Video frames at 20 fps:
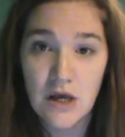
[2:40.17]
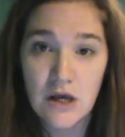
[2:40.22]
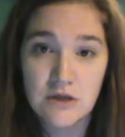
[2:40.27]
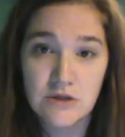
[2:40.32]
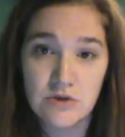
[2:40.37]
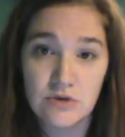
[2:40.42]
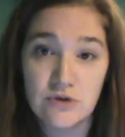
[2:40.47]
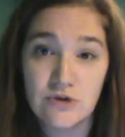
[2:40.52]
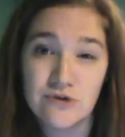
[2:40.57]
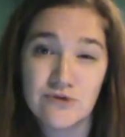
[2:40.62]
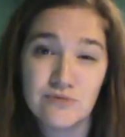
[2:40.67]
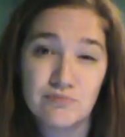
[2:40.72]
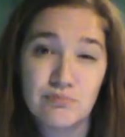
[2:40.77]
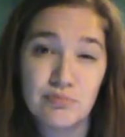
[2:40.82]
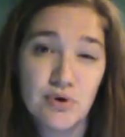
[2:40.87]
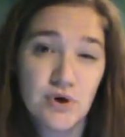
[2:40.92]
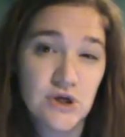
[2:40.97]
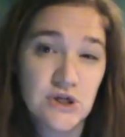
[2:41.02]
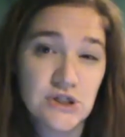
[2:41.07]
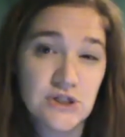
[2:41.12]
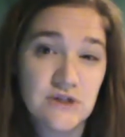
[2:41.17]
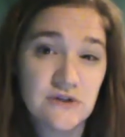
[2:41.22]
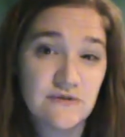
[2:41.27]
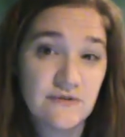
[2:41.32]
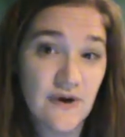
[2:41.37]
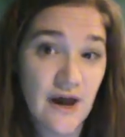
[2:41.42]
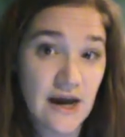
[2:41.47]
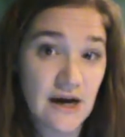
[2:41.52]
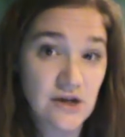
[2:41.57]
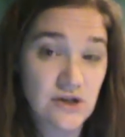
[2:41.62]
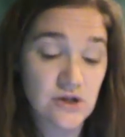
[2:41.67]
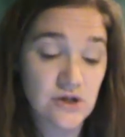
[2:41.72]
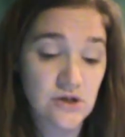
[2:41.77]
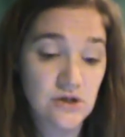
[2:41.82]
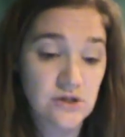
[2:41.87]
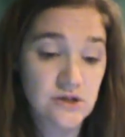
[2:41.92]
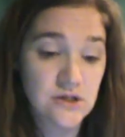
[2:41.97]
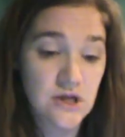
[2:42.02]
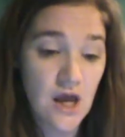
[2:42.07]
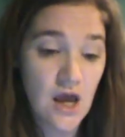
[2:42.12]
So those push
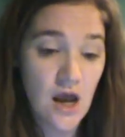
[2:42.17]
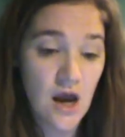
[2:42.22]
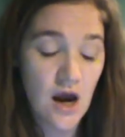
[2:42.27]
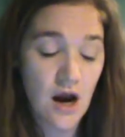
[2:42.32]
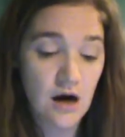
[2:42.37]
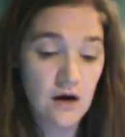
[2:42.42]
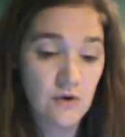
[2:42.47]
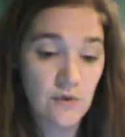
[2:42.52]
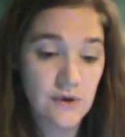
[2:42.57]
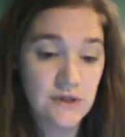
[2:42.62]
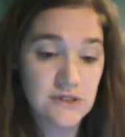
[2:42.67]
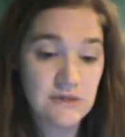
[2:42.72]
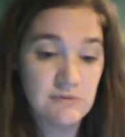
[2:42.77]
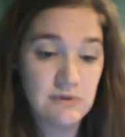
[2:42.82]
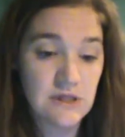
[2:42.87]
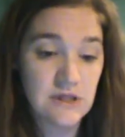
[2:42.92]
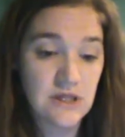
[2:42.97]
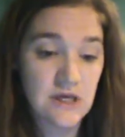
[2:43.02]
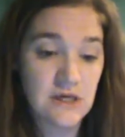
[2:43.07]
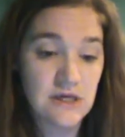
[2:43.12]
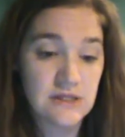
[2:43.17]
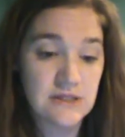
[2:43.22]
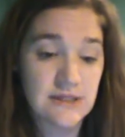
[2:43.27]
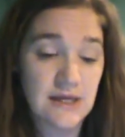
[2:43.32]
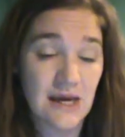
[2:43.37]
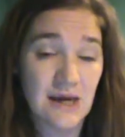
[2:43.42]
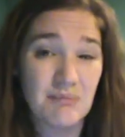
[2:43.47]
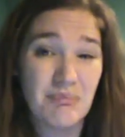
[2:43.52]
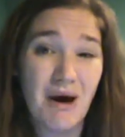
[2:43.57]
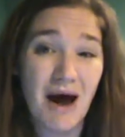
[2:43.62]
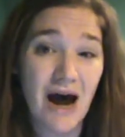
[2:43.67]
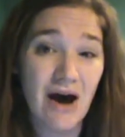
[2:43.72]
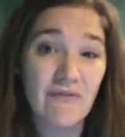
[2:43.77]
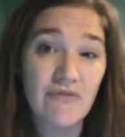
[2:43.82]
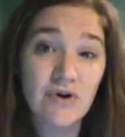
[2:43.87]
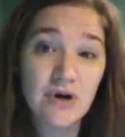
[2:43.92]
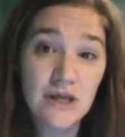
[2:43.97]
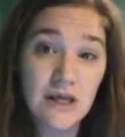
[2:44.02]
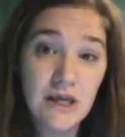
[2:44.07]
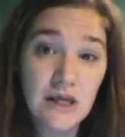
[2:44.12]
factors are going to be things like
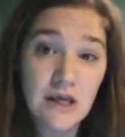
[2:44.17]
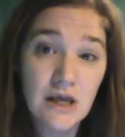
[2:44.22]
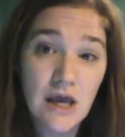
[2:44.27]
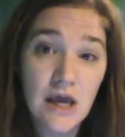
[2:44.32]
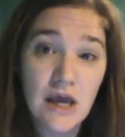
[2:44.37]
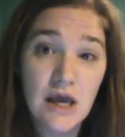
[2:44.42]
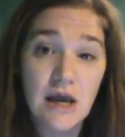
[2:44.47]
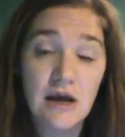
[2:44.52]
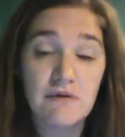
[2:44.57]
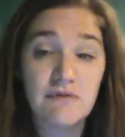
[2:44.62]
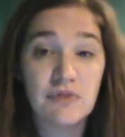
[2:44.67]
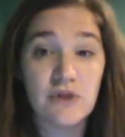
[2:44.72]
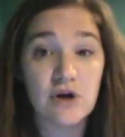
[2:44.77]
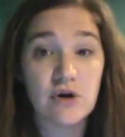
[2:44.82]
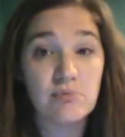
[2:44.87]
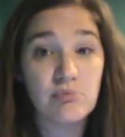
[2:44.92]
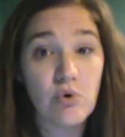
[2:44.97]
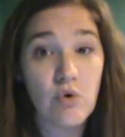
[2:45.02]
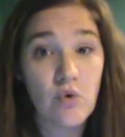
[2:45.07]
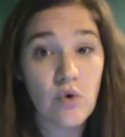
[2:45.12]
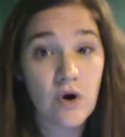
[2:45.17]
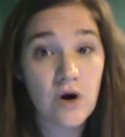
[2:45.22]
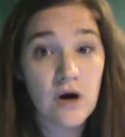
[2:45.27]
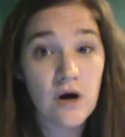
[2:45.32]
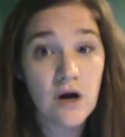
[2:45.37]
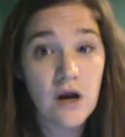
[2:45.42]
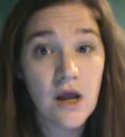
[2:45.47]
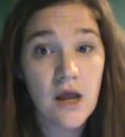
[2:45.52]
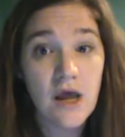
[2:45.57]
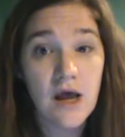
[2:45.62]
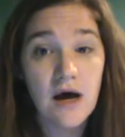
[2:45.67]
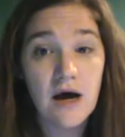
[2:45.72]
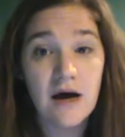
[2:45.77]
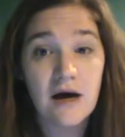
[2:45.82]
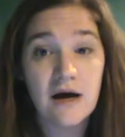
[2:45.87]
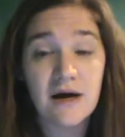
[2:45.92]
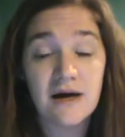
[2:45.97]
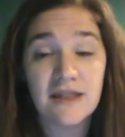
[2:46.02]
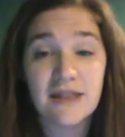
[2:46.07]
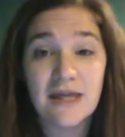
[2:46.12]
poverty, if they're poor,
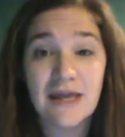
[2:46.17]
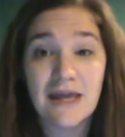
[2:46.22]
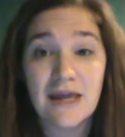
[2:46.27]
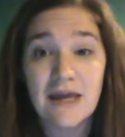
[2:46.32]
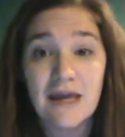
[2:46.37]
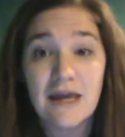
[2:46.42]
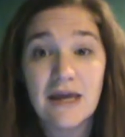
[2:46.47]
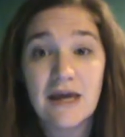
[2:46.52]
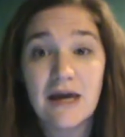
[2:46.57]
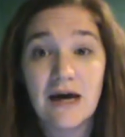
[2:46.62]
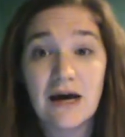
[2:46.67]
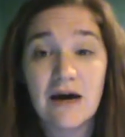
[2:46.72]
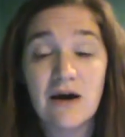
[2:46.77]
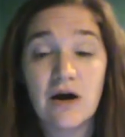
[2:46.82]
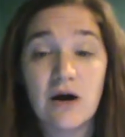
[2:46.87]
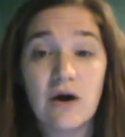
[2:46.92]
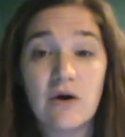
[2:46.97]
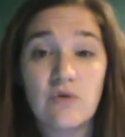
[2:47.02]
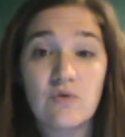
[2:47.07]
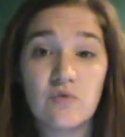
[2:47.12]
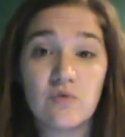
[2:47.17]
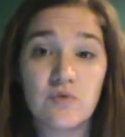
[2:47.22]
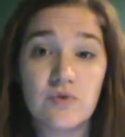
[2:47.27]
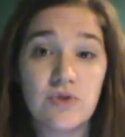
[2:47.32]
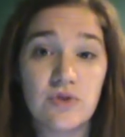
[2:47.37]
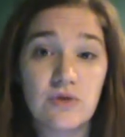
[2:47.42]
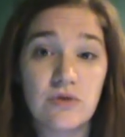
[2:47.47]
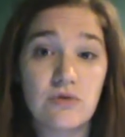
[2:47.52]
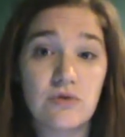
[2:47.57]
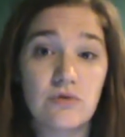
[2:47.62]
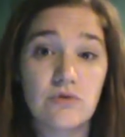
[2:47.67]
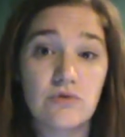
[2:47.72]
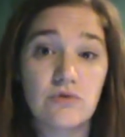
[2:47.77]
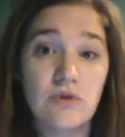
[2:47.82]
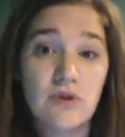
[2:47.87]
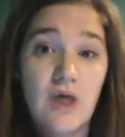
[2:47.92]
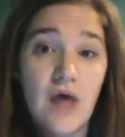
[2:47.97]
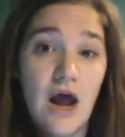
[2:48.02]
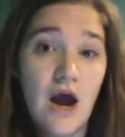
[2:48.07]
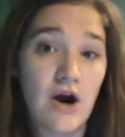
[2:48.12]
and they
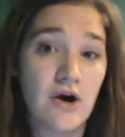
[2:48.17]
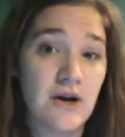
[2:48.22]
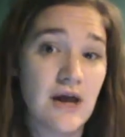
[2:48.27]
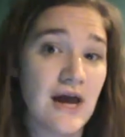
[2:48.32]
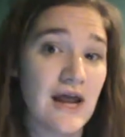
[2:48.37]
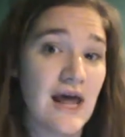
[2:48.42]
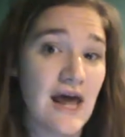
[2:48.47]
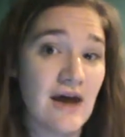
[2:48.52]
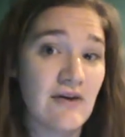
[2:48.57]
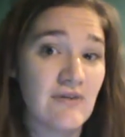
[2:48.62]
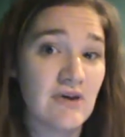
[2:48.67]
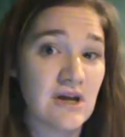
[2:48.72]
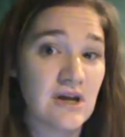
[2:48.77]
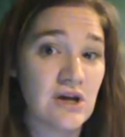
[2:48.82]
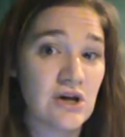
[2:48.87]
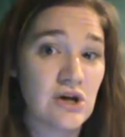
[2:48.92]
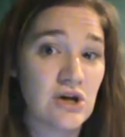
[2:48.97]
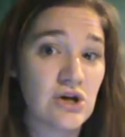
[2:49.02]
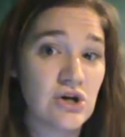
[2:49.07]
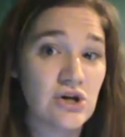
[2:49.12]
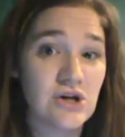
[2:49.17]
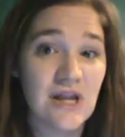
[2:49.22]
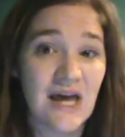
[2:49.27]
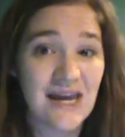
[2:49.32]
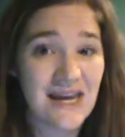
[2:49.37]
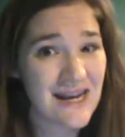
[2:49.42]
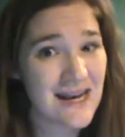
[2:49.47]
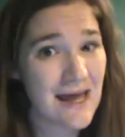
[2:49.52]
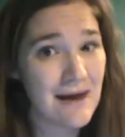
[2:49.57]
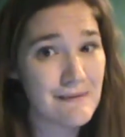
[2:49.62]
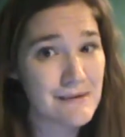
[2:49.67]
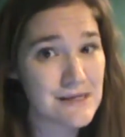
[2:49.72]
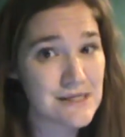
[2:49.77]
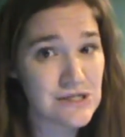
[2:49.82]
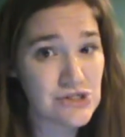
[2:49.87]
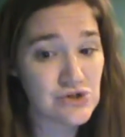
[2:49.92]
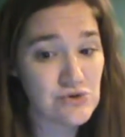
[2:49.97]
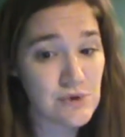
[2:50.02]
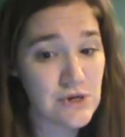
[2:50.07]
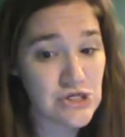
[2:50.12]
are not having good economic
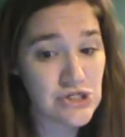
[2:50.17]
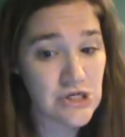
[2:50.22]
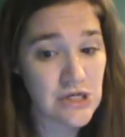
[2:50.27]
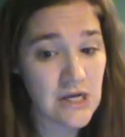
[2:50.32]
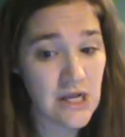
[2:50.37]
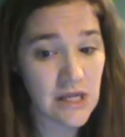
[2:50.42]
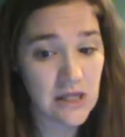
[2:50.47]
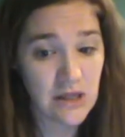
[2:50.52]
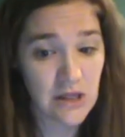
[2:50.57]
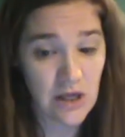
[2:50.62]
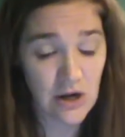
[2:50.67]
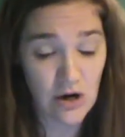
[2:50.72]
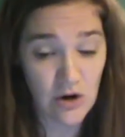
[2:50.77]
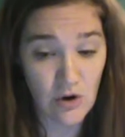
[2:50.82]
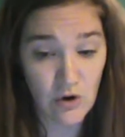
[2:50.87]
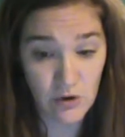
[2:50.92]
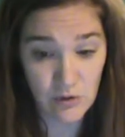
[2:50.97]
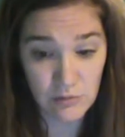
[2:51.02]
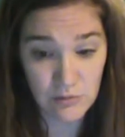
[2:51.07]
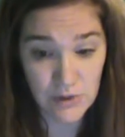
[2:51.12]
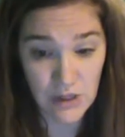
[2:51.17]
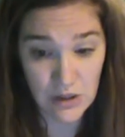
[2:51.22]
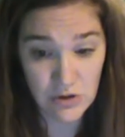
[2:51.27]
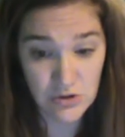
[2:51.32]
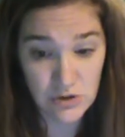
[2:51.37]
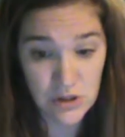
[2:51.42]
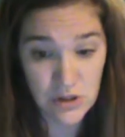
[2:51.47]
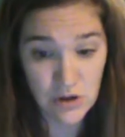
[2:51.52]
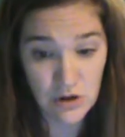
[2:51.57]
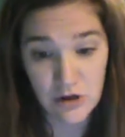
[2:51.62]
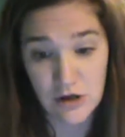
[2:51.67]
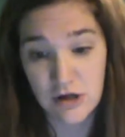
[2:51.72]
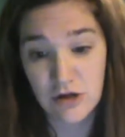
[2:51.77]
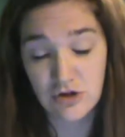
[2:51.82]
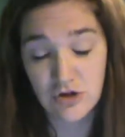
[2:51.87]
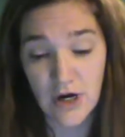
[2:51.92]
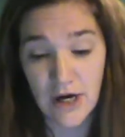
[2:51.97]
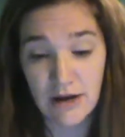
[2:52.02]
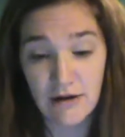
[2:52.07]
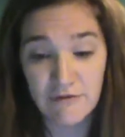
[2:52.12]
situation in their home country, they're going to
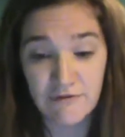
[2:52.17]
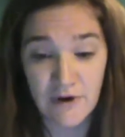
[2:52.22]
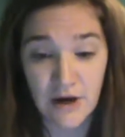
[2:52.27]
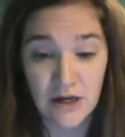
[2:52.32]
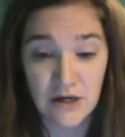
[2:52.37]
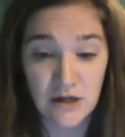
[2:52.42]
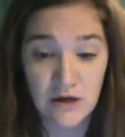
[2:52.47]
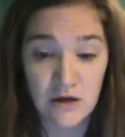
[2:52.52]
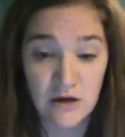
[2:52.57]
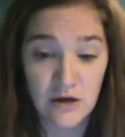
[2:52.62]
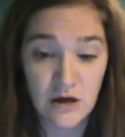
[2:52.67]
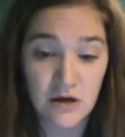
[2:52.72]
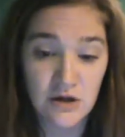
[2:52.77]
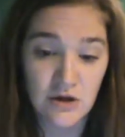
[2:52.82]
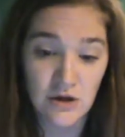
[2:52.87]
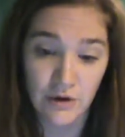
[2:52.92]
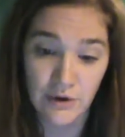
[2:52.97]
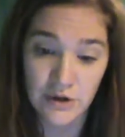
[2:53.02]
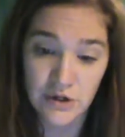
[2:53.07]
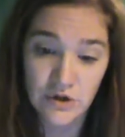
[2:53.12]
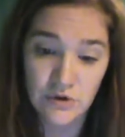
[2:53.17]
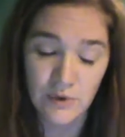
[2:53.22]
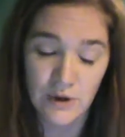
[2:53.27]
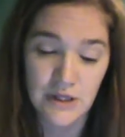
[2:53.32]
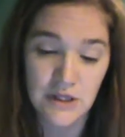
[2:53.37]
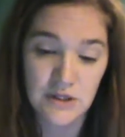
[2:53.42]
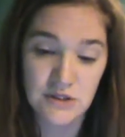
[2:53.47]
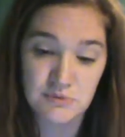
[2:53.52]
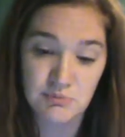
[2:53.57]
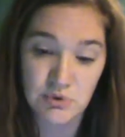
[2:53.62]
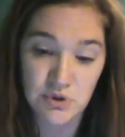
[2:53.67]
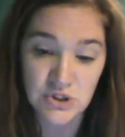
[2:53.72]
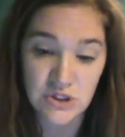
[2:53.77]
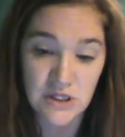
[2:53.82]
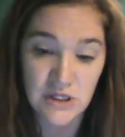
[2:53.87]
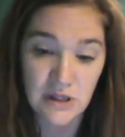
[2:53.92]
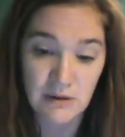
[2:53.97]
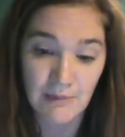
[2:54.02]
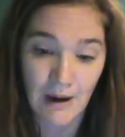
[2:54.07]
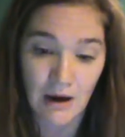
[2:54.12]
try to find a new one that's
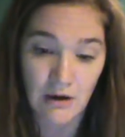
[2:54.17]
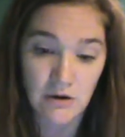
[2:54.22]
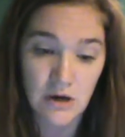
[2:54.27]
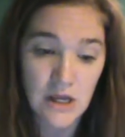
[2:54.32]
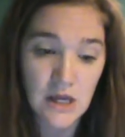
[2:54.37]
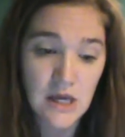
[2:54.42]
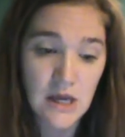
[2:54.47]
pushing them out.